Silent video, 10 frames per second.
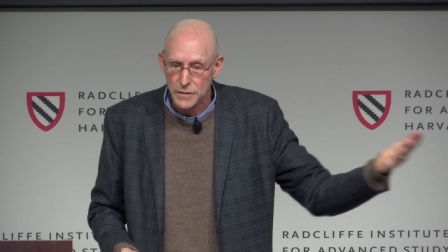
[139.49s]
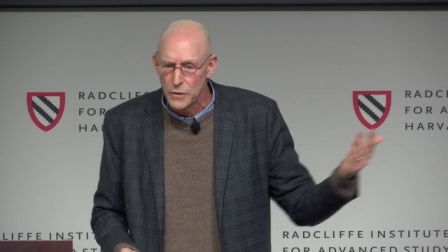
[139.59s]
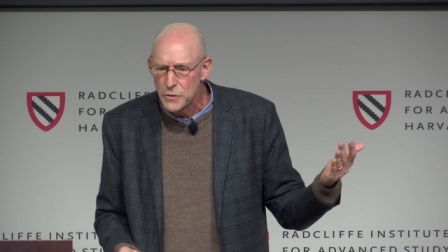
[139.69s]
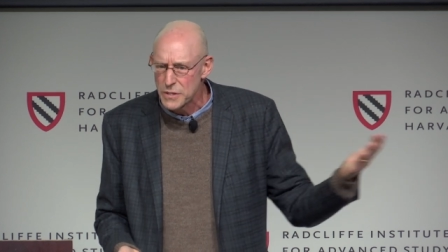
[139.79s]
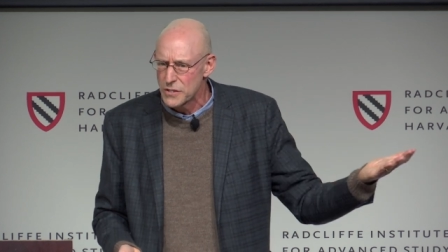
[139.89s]
So
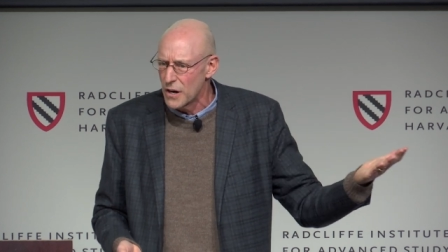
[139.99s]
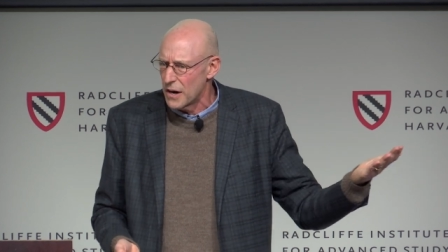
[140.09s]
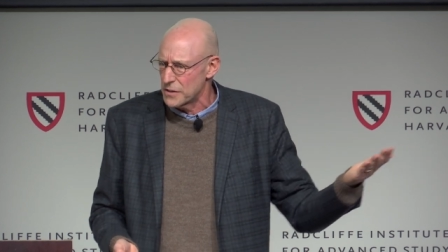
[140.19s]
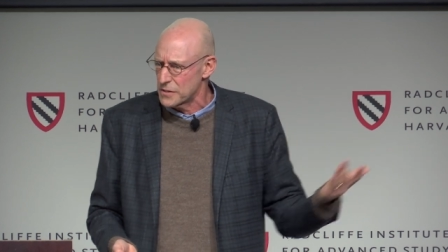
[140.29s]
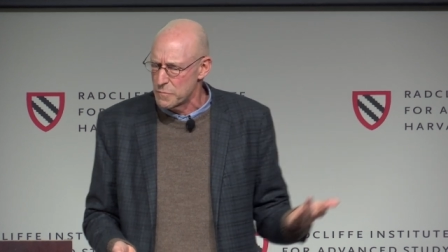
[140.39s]
who's in
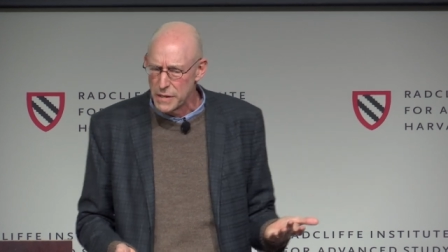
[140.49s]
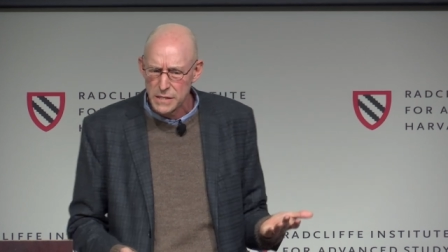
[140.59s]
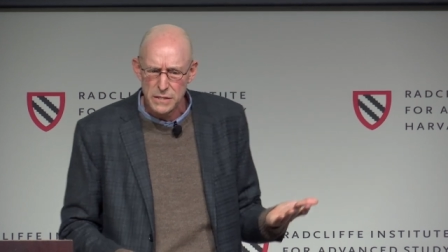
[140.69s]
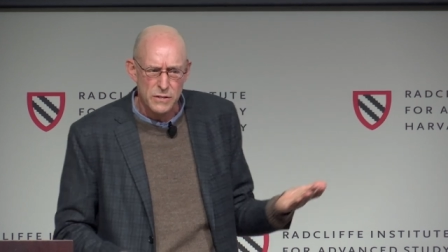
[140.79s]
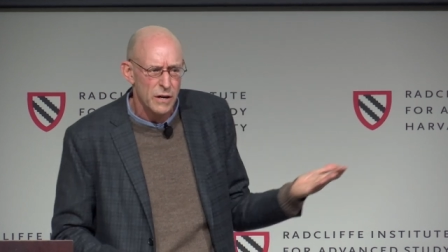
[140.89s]
charge? Are the
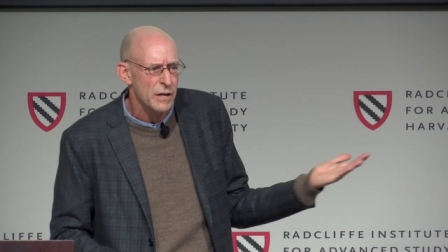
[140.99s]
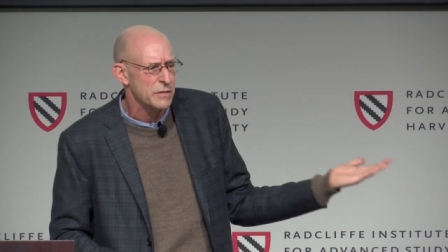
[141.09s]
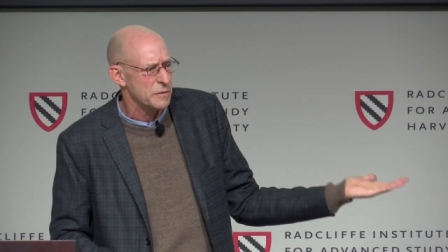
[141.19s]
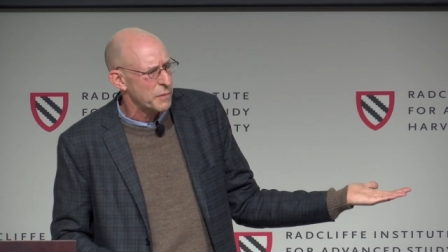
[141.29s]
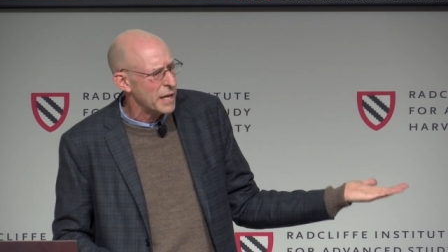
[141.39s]
bees in charge?
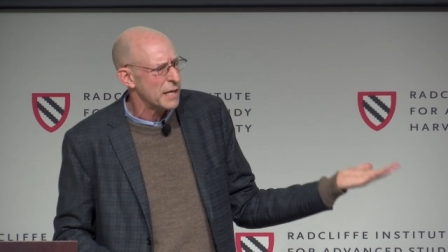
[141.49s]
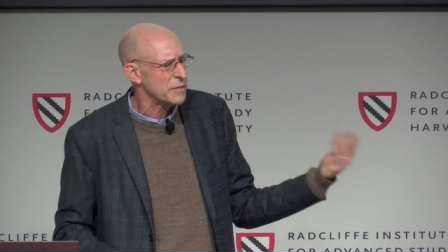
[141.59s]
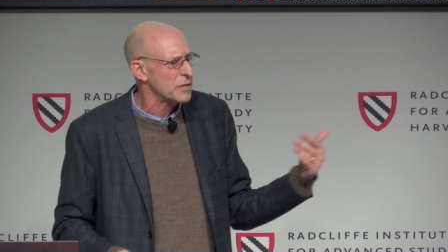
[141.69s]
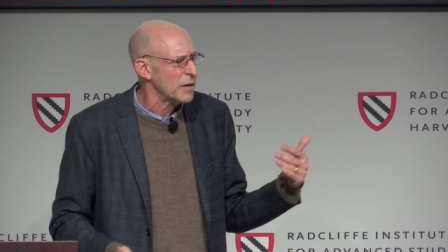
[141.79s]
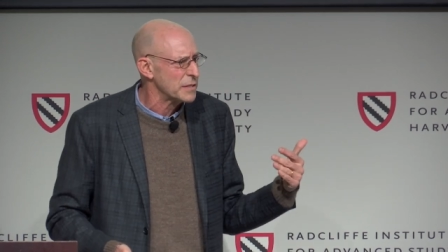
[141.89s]
Are the plant
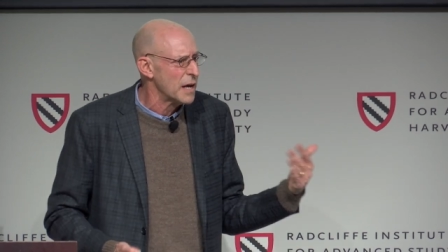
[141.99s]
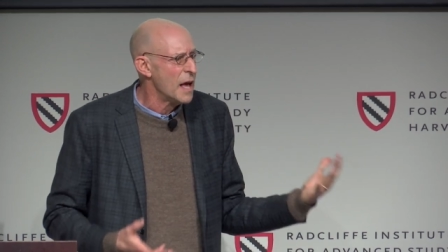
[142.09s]
in charge?